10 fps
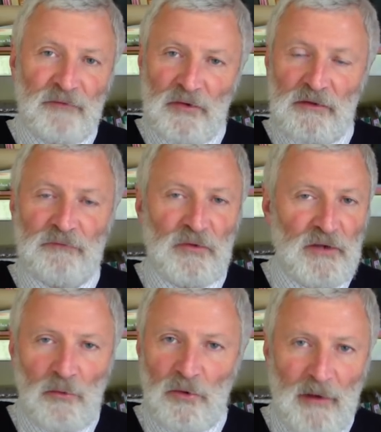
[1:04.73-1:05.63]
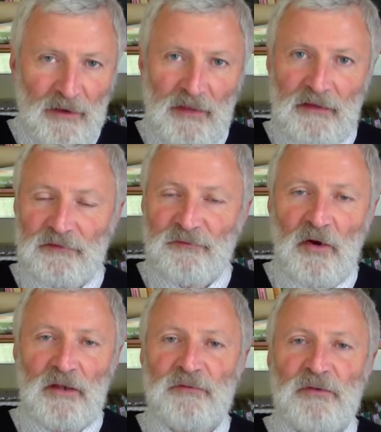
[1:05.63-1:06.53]
If you if you know all about that, that's
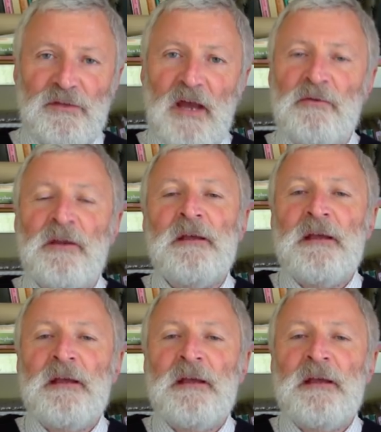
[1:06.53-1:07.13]
fine. If you don't,